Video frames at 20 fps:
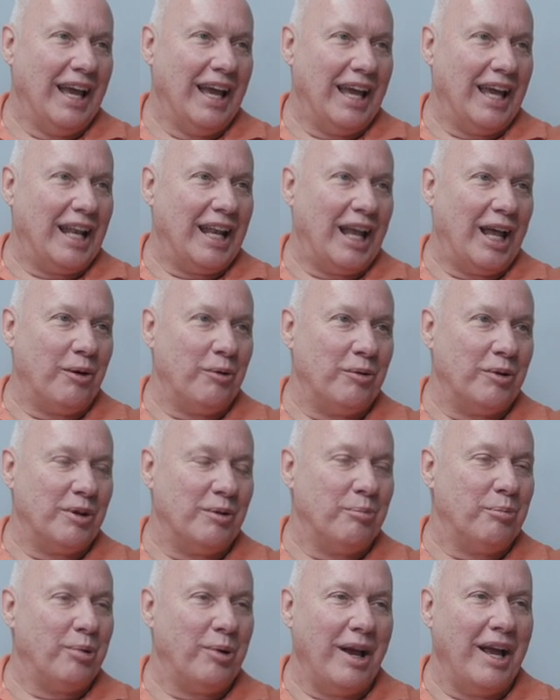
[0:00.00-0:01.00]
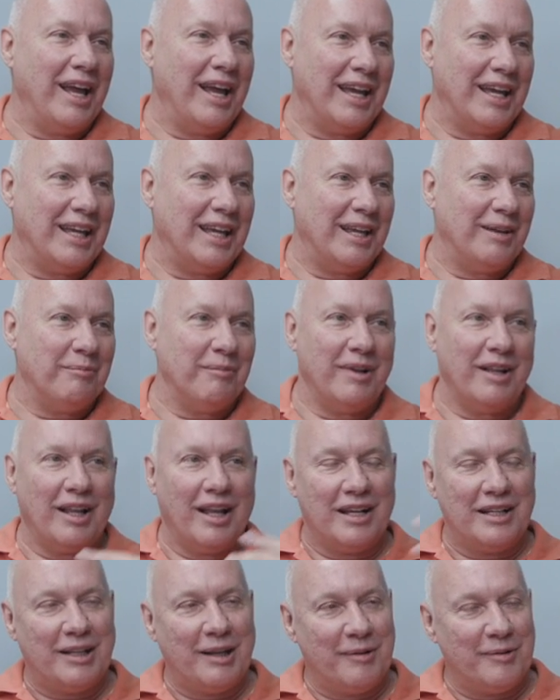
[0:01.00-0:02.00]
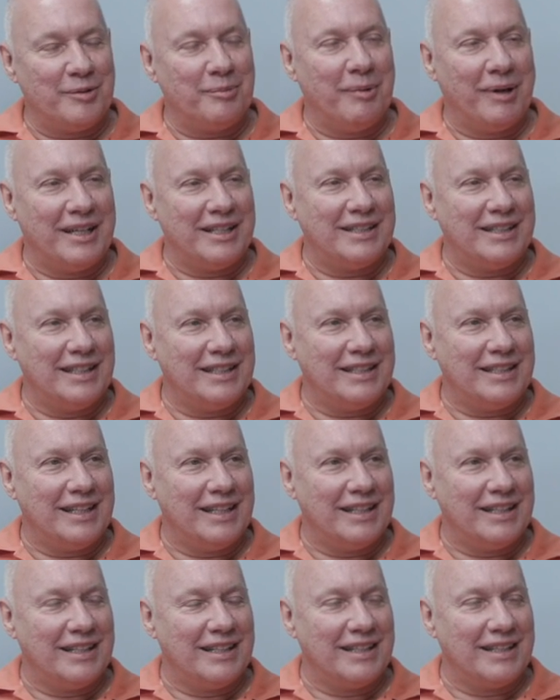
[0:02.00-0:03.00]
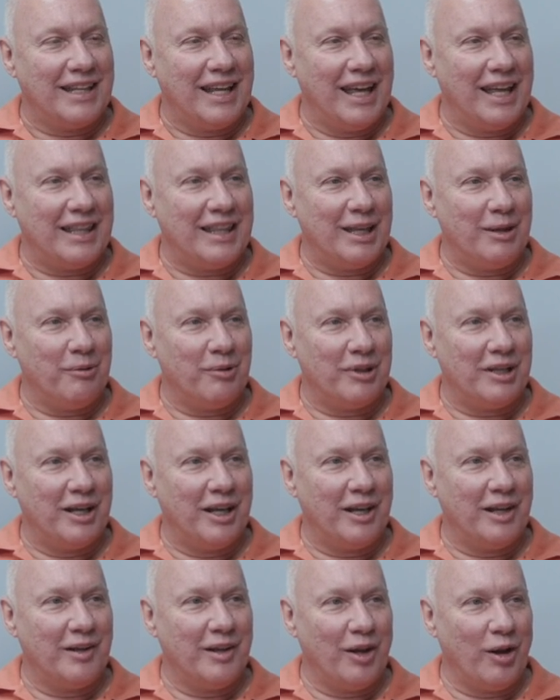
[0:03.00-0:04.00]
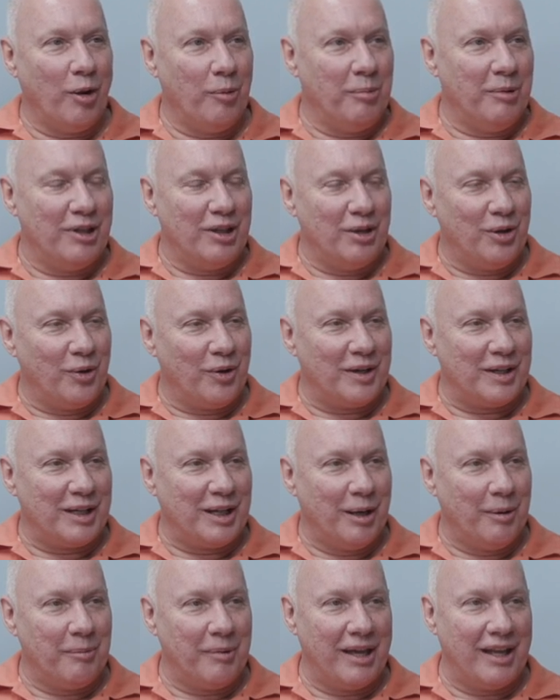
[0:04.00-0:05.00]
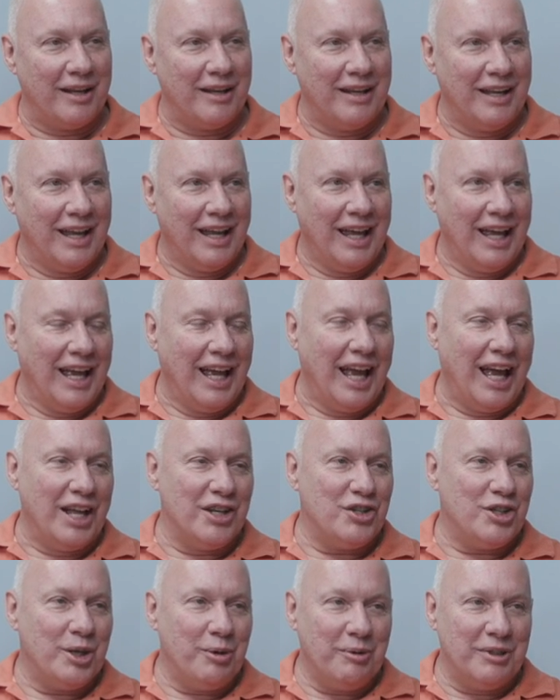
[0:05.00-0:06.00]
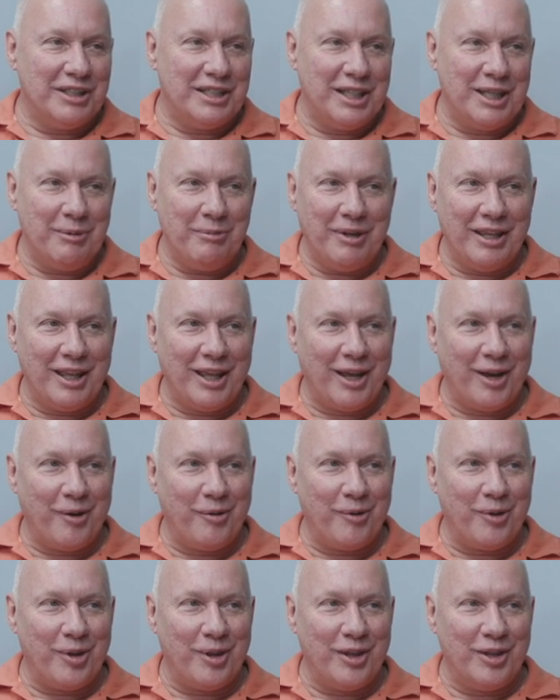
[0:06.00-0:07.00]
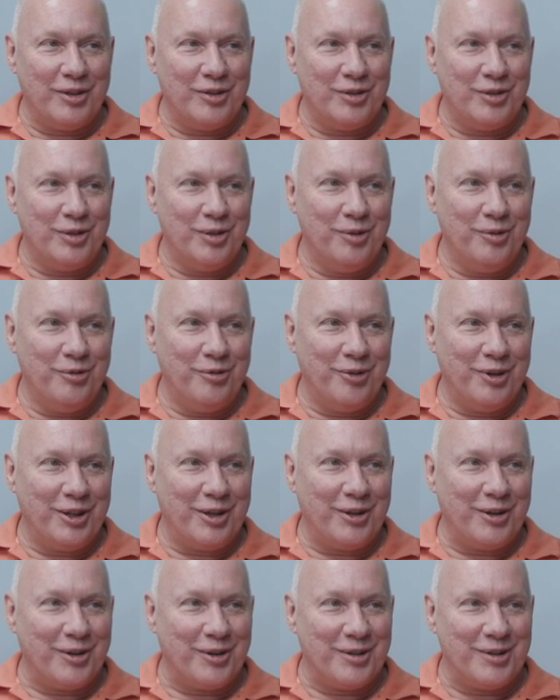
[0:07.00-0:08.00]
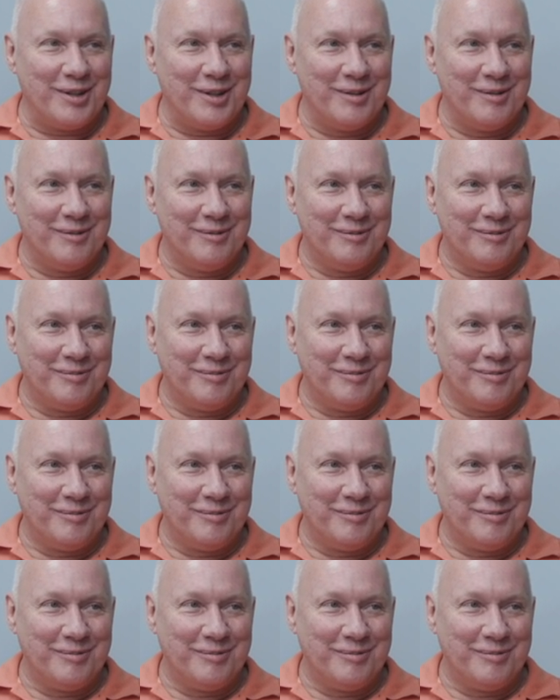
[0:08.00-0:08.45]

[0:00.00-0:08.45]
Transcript: and I would pray, and a lot of times my assistant, Kathy, would open the door and come in, and she would see me there with these two fingers.